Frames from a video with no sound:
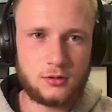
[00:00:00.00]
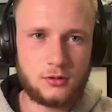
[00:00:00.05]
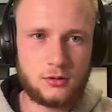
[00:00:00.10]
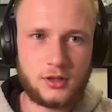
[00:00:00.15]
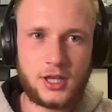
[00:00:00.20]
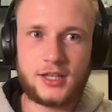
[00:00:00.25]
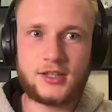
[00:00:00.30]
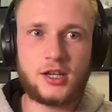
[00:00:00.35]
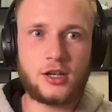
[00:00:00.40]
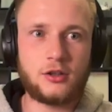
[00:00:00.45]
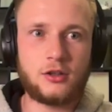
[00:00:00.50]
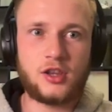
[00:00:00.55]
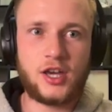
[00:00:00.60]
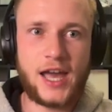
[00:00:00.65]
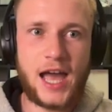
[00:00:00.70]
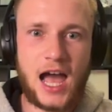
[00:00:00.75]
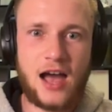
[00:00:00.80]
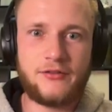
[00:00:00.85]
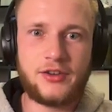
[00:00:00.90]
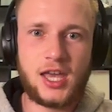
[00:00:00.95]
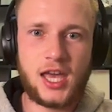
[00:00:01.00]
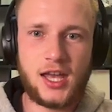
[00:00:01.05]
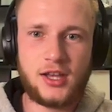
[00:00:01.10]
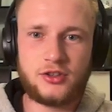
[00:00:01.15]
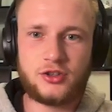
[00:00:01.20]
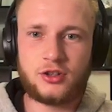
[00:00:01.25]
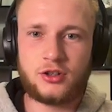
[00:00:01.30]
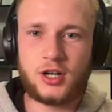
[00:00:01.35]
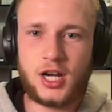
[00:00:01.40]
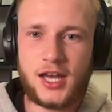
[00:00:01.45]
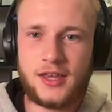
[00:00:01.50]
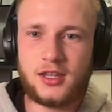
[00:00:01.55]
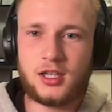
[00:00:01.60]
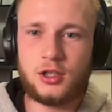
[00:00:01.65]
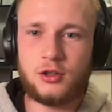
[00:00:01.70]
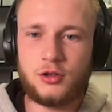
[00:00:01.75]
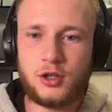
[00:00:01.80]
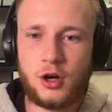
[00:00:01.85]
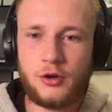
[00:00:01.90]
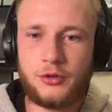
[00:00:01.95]
They tell you they have cancer, and then
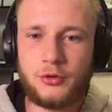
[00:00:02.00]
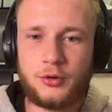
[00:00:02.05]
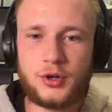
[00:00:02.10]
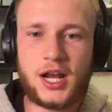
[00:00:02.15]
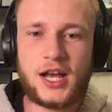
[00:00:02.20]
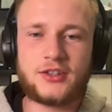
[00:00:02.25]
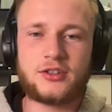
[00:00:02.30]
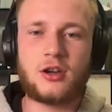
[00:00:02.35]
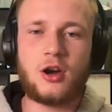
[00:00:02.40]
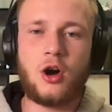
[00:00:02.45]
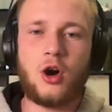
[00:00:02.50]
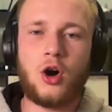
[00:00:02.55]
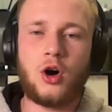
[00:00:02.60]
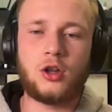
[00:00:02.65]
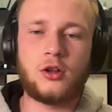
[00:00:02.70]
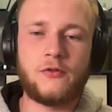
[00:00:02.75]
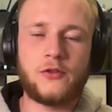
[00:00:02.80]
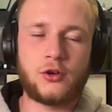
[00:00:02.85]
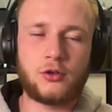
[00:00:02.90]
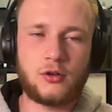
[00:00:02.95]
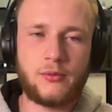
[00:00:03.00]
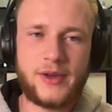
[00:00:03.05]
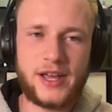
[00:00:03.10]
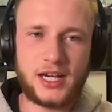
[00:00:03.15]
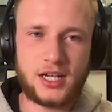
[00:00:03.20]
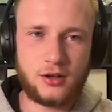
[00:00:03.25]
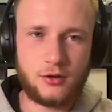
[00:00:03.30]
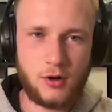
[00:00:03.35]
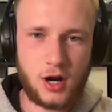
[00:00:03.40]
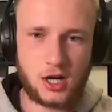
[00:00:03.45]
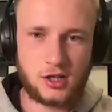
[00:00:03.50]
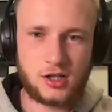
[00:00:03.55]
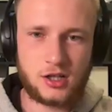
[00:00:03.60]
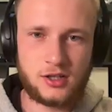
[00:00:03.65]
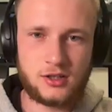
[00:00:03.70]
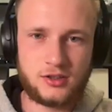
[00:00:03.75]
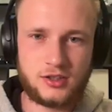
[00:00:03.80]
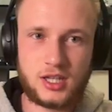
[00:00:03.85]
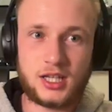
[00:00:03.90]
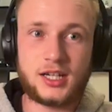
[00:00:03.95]
you go through and ask all of the remaining
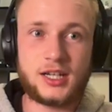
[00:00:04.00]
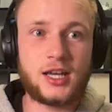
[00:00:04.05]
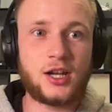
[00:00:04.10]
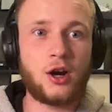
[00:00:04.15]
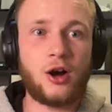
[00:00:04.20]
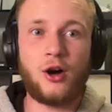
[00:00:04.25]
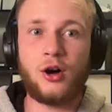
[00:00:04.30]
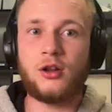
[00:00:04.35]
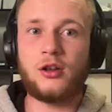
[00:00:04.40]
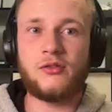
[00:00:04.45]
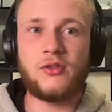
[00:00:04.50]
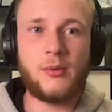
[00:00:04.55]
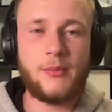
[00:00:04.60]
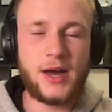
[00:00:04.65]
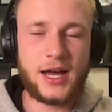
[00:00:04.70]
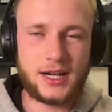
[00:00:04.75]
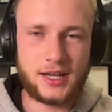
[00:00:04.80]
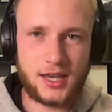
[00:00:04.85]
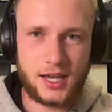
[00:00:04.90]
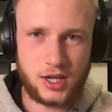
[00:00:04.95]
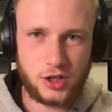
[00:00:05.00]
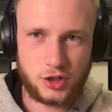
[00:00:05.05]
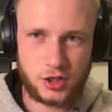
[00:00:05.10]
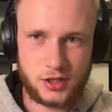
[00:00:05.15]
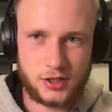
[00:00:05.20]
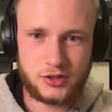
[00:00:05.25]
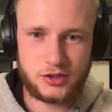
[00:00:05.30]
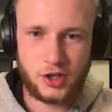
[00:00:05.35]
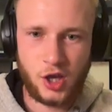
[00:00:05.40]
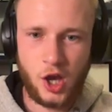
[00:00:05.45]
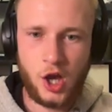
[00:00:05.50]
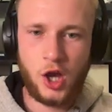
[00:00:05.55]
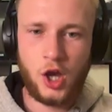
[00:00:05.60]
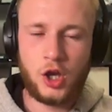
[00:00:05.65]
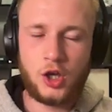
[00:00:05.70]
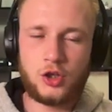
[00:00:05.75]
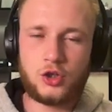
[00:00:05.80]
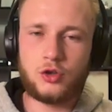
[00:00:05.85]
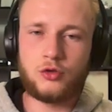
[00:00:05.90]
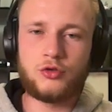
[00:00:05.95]
questions. You're going to get all of the medications.
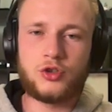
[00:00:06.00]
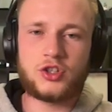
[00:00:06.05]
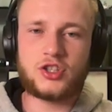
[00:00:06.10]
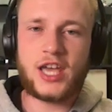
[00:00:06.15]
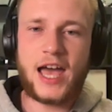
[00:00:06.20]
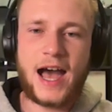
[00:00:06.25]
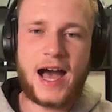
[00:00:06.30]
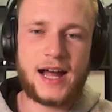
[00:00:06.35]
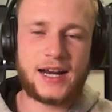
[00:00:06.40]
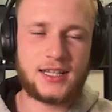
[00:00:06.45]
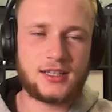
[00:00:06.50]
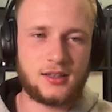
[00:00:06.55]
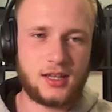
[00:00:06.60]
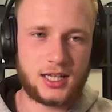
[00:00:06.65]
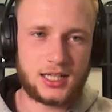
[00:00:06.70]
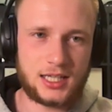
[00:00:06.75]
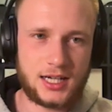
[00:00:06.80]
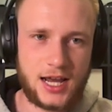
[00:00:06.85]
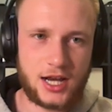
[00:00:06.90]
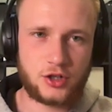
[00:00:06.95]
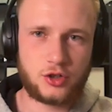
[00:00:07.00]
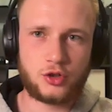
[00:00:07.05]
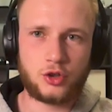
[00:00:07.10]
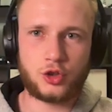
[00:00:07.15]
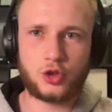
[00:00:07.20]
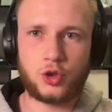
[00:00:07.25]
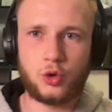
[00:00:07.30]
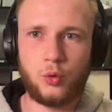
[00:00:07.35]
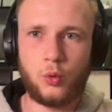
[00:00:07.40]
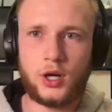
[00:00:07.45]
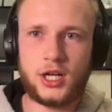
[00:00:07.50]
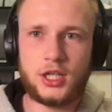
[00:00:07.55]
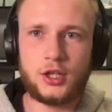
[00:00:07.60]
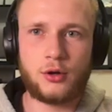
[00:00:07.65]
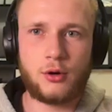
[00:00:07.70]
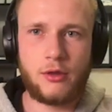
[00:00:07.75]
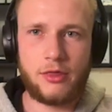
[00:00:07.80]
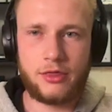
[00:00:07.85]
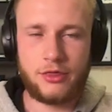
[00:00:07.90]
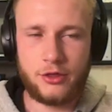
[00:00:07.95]
You just added like an extra 20
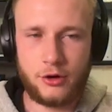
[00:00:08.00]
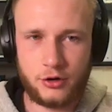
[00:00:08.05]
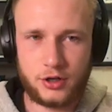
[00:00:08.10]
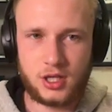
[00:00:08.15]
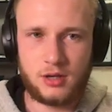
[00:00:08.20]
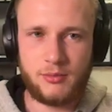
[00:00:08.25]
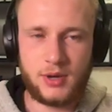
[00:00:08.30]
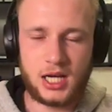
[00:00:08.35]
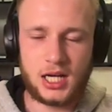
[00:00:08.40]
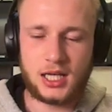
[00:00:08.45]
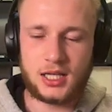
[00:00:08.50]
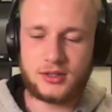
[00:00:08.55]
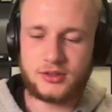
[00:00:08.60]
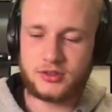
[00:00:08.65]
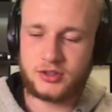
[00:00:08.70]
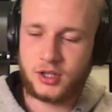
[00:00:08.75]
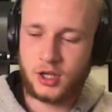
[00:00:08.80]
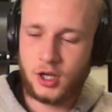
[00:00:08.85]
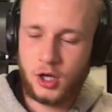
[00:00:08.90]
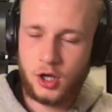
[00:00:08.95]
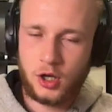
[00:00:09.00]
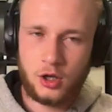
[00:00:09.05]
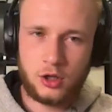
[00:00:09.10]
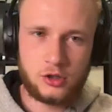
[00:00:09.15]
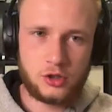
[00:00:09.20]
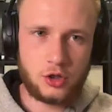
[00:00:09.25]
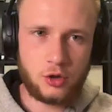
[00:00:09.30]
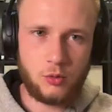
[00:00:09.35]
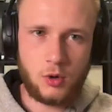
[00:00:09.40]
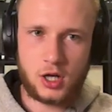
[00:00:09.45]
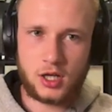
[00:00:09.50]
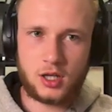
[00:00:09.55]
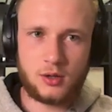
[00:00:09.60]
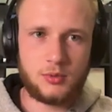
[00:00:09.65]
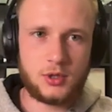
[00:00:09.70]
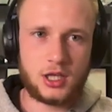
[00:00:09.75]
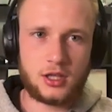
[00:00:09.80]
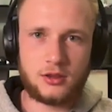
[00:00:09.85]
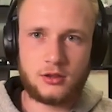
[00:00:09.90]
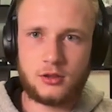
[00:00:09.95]
or 30 minutes to what could
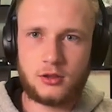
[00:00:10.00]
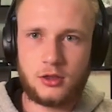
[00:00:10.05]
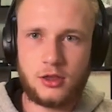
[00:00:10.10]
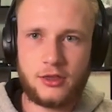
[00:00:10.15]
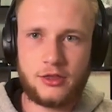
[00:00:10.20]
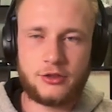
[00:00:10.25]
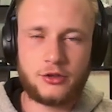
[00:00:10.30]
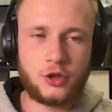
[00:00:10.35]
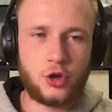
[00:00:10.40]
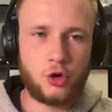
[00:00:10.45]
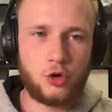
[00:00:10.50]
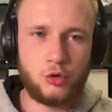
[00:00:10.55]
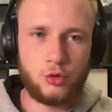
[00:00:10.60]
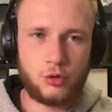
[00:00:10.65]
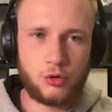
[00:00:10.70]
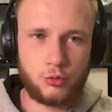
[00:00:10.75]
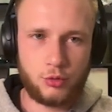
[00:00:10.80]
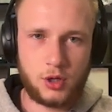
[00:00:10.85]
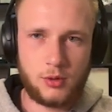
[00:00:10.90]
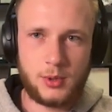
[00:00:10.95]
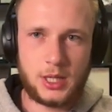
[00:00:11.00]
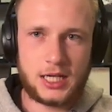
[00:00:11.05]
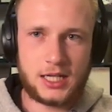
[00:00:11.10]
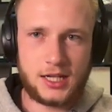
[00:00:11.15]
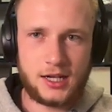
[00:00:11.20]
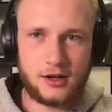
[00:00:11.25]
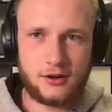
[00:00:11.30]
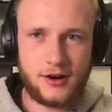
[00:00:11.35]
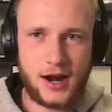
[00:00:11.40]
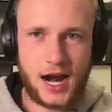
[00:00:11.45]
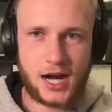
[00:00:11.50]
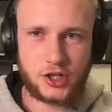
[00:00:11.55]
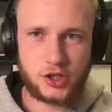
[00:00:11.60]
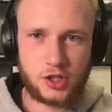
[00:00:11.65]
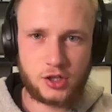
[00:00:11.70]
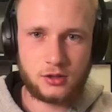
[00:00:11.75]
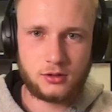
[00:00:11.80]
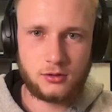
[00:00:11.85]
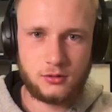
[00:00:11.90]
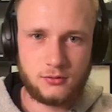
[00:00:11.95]
be a 2-3 minute
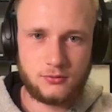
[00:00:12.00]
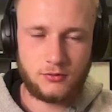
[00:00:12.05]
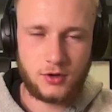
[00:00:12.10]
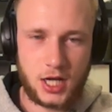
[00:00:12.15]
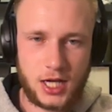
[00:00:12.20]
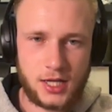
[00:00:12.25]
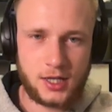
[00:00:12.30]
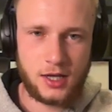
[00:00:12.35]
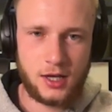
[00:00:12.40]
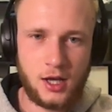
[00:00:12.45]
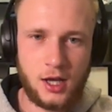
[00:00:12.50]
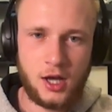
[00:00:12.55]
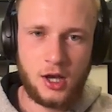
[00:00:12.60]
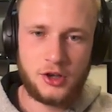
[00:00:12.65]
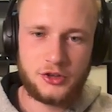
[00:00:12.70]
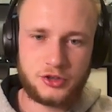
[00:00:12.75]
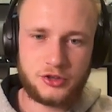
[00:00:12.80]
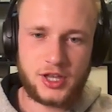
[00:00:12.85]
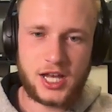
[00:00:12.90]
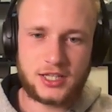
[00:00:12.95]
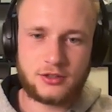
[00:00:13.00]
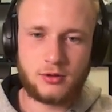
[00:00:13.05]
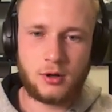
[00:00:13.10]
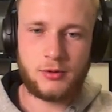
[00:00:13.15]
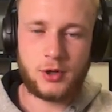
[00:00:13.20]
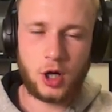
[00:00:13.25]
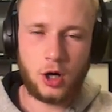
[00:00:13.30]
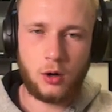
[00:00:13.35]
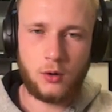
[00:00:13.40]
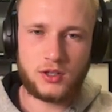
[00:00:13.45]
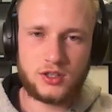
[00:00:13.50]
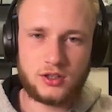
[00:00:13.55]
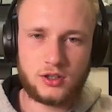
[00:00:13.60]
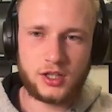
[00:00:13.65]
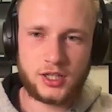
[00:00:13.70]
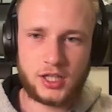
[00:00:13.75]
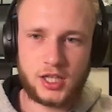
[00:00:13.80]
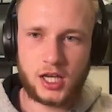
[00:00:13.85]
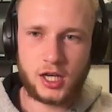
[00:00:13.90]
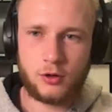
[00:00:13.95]
interaction, right? So that's why we always
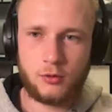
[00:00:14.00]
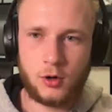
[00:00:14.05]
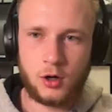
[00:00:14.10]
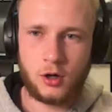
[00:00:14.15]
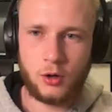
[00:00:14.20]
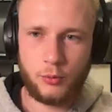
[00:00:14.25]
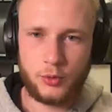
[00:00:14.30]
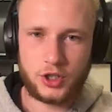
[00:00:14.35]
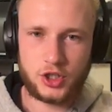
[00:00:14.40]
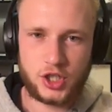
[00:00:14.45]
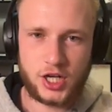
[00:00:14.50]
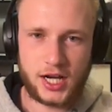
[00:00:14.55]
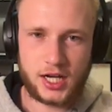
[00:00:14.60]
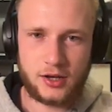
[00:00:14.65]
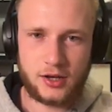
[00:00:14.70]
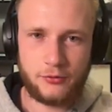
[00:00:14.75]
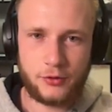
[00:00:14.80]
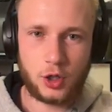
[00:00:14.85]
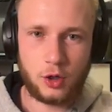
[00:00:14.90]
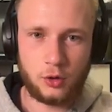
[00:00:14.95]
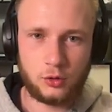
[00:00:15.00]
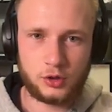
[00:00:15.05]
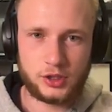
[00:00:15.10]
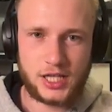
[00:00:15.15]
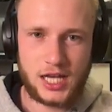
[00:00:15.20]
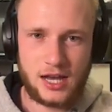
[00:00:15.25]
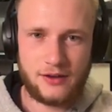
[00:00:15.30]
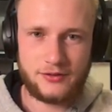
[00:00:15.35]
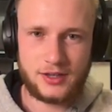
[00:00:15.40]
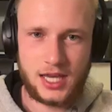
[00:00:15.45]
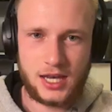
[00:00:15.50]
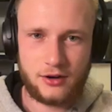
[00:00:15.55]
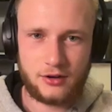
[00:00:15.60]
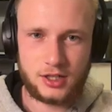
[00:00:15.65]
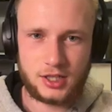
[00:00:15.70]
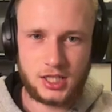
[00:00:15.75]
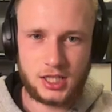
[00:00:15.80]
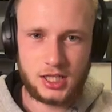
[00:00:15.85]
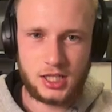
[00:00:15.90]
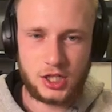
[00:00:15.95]
click get quote, and we check if we only have
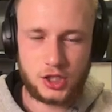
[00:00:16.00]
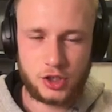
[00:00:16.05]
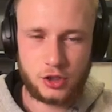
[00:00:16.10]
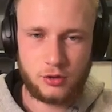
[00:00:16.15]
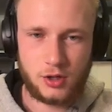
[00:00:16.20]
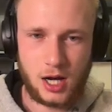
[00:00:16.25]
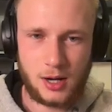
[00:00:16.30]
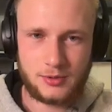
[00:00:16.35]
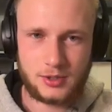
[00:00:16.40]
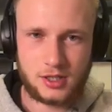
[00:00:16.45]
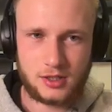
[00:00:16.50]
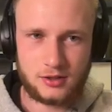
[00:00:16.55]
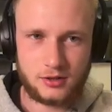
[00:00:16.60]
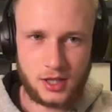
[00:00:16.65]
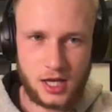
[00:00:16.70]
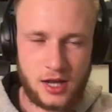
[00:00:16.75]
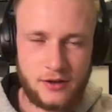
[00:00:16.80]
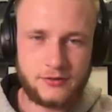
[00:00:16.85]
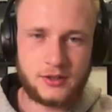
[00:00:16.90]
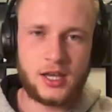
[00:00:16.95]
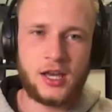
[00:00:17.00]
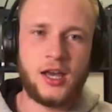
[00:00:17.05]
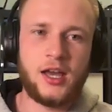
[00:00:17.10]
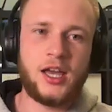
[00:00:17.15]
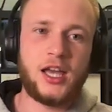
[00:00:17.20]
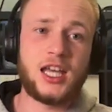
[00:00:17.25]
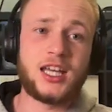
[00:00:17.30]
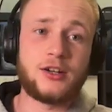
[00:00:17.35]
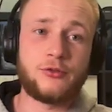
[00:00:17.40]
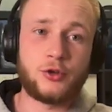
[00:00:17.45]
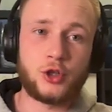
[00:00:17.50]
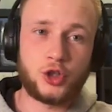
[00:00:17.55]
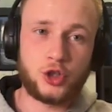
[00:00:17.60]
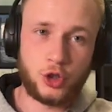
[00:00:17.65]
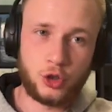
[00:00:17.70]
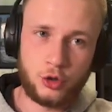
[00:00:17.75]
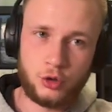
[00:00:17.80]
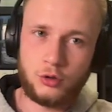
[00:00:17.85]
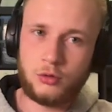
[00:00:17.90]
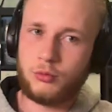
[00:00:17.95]
guaranteed issue options left. And if we
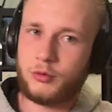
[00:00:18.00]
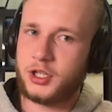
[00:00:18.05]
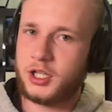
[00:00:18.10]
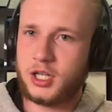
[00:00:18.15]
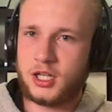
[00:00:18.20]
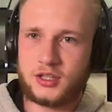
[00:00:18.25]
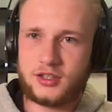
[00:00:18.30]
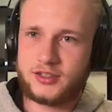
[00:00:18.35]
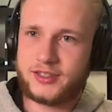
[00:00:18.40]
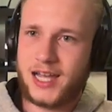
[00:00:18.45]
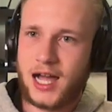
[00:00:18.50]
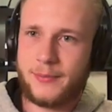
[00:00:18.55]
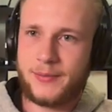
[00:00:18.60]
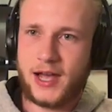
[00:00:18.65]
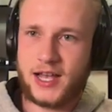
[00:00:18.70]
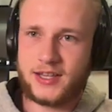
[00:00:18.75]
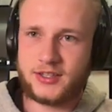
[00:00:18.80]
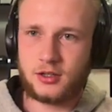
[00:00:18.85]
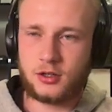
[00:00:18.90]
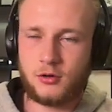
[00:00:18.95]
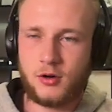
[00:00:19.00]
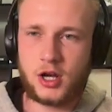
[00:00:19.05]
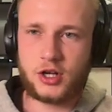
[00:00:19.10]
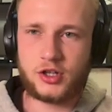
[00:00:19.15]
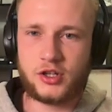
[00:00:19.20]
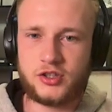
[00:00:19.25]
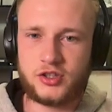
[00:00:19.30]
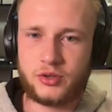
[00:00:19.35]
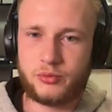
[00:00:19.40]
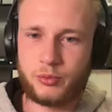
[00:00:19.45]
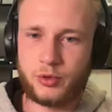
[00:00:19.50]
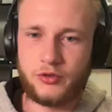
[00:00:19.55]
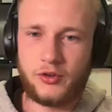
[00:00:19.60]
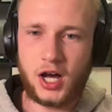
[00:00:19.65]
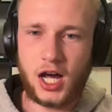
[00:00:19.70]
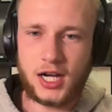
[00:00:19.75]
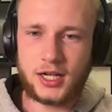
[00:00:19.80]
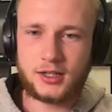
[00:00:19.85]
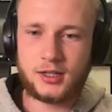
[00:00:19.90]
do, we can stop asking questions and move on.